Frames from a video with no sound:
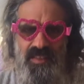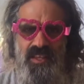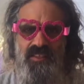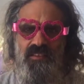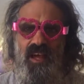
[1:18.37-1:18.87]

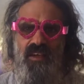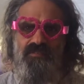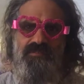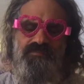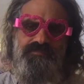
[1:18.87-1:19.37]
take
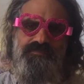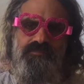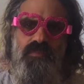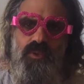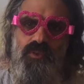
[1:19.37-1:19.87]
life
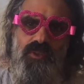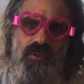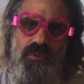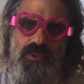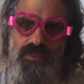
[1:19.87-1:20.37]
too
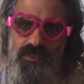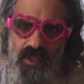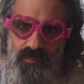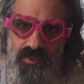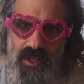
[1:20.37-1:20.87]
serious
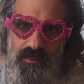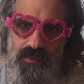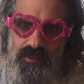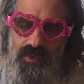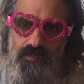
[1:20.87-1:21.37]

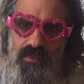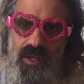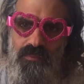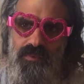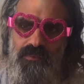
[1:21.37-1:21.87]

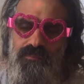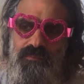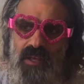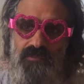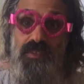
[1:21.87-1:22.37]
sometimes.
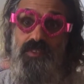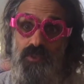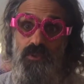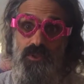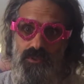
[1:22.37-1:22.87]
Life is
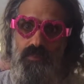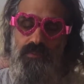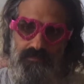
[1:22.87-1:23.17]
serious, but